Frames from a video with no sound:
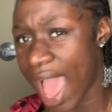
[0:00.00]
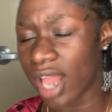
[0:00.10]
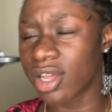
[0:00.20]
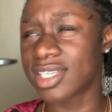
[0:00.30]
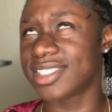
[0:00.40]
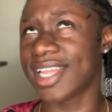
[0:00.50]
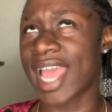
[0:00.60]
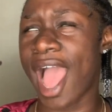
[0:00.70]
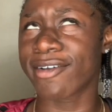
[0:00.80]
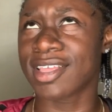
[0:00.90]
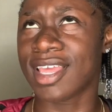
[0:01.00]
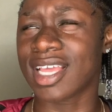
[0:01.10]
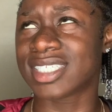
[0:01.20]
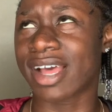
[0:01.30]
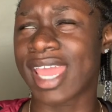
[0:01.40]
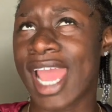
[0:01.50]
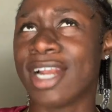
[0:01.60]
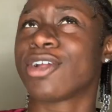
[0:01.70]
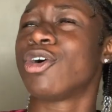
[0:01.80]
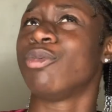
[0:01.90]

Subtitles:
I don't understand how I could guess how Caden would go